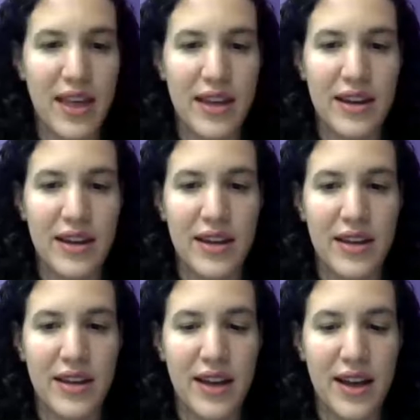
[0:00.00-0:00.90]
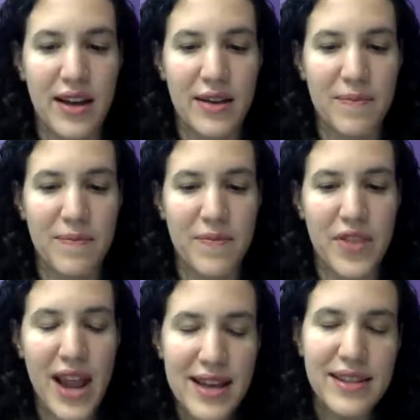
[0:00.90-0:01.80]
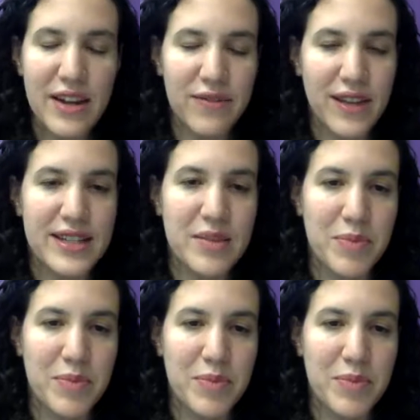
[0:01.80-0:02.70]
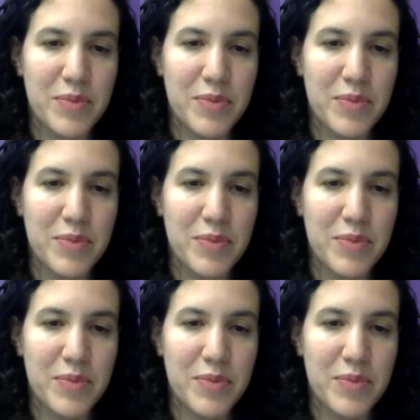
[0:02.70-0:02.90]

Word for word: that um, that has a lot of flexibility.